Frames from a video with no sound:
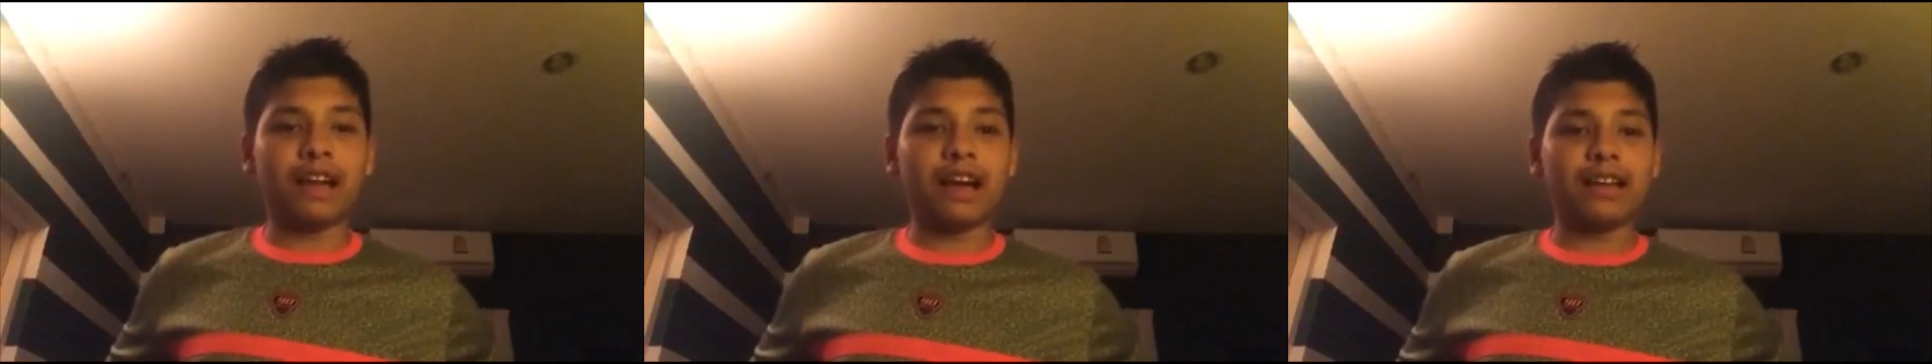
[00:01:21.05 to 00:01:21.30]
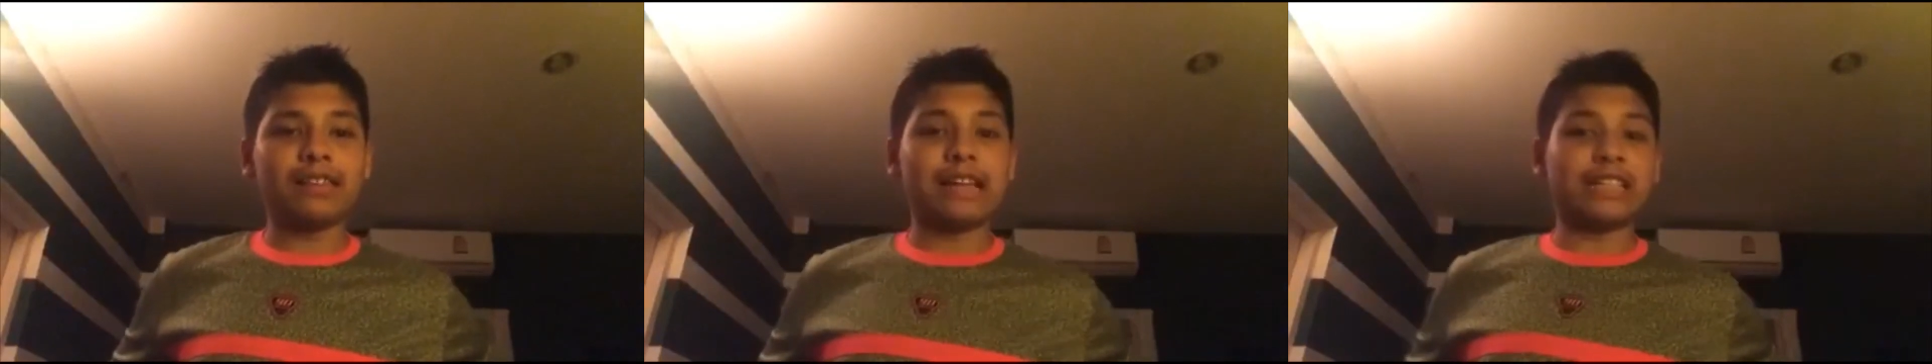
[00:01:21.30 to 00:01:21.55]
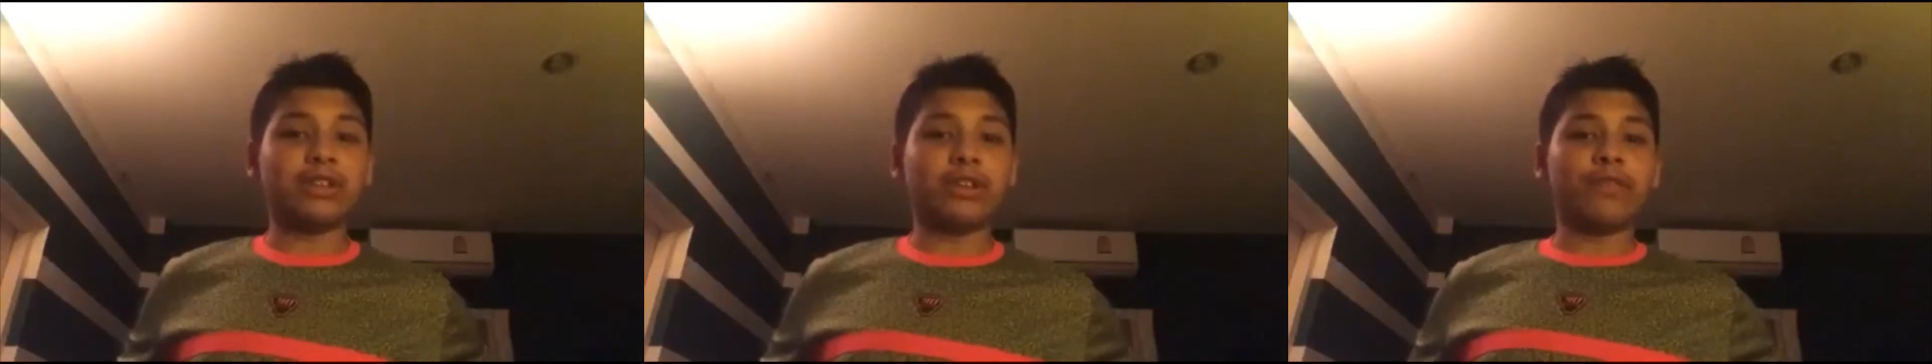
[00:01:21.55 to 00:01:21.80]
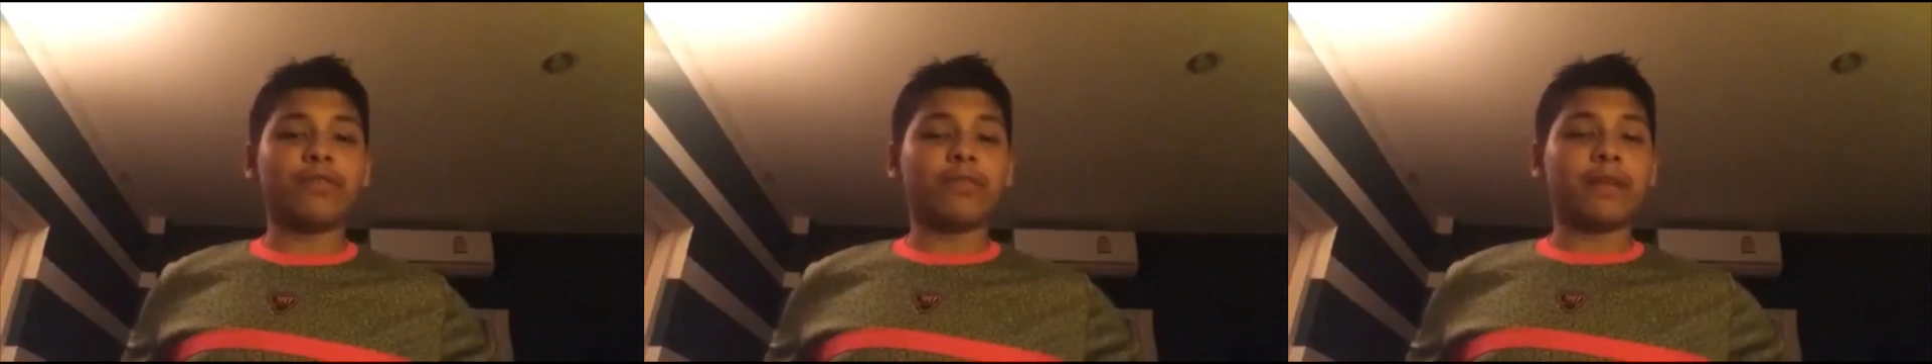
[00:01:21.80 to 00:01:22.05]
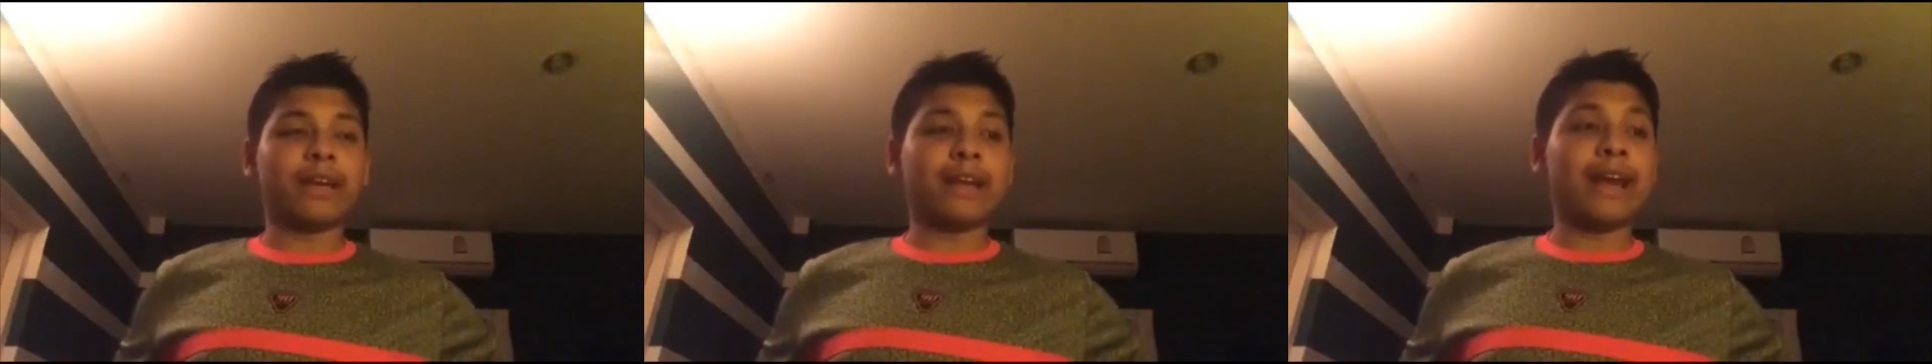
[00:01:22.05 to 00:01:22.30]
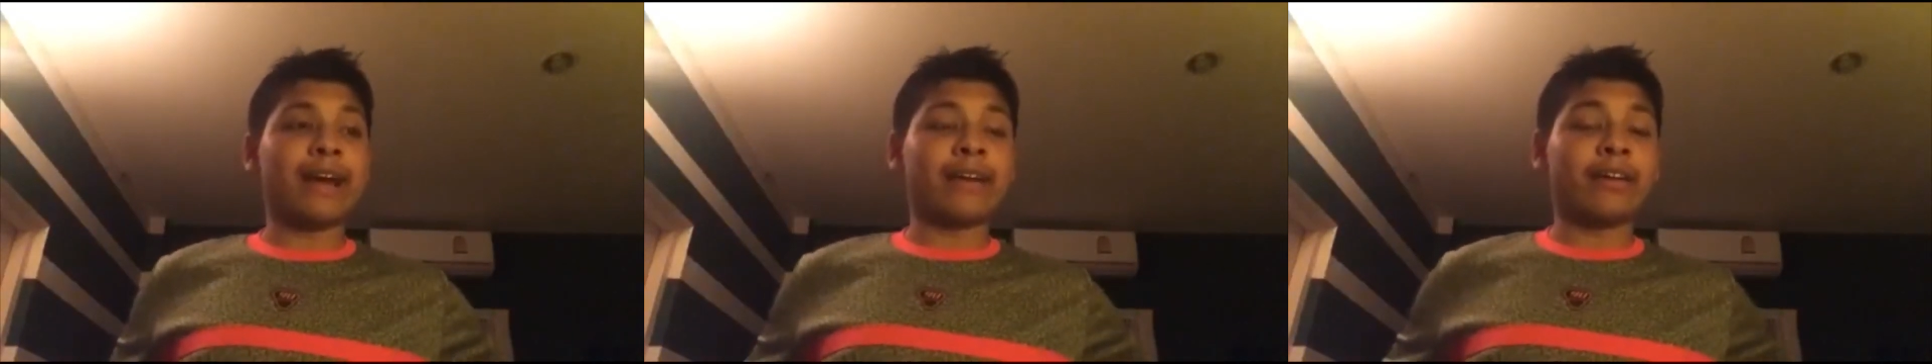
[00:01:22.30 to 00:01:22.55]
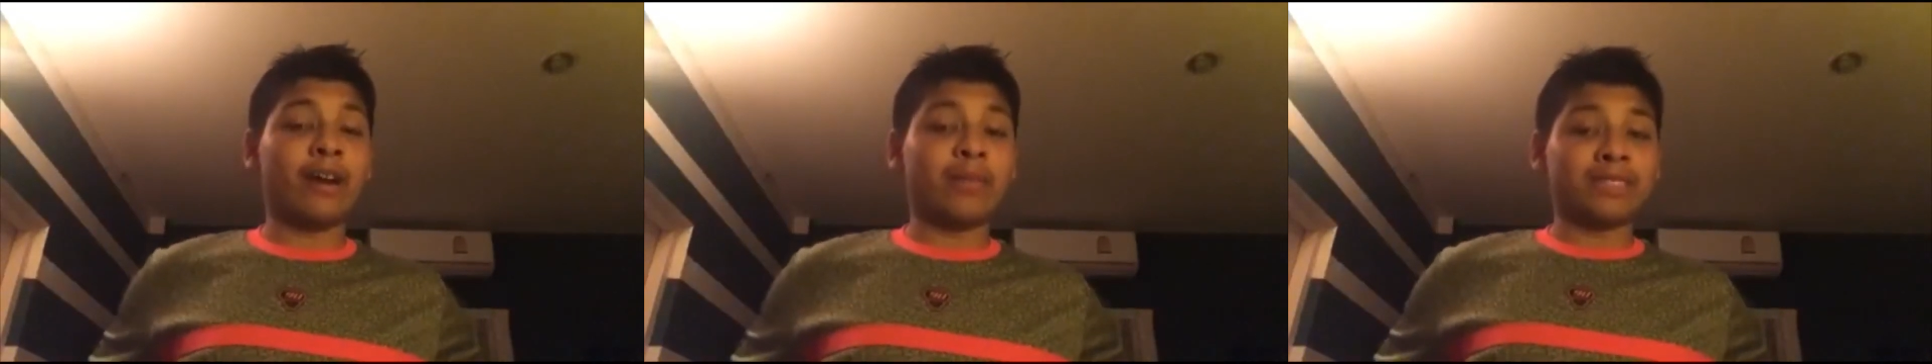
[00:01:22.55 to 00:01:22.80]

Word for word: that. That's looking from like an economic